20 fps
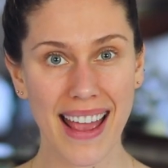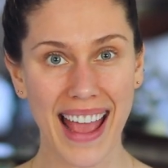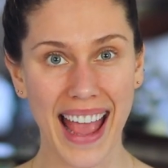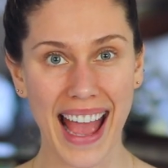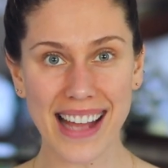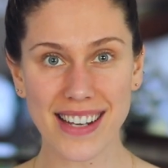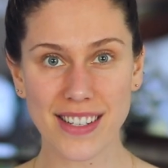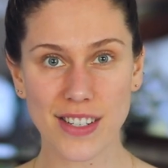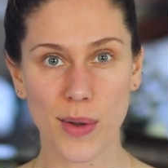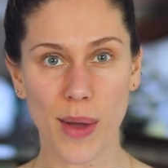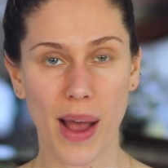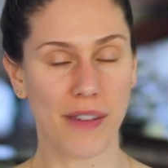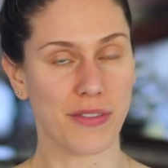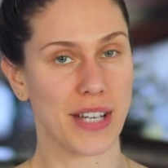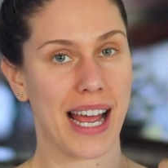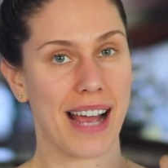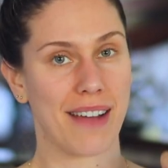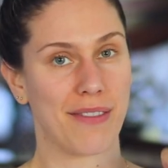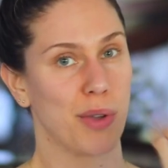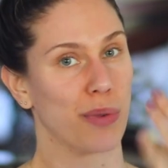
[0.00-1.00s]
and you have
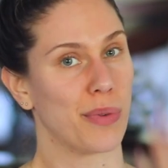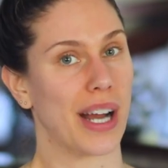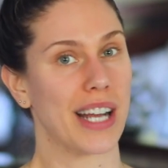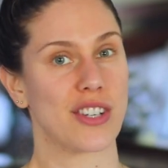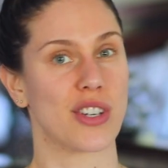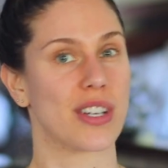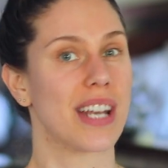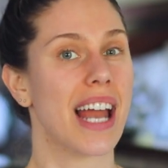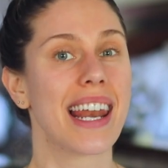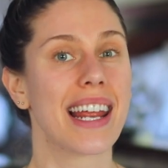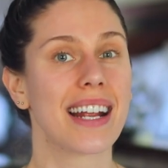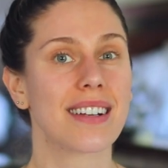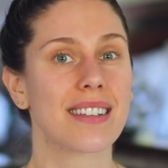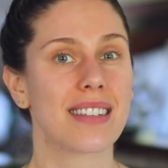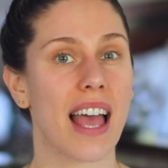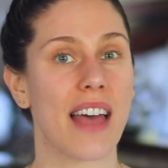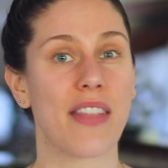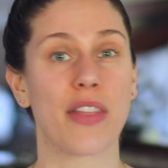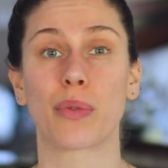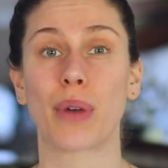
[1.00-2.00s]
to have the right genetics
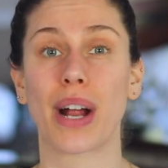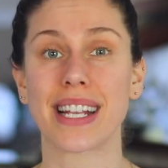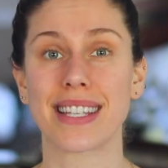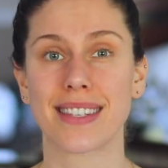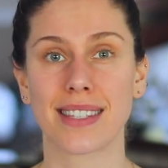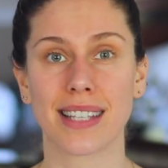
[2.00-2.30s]
and the right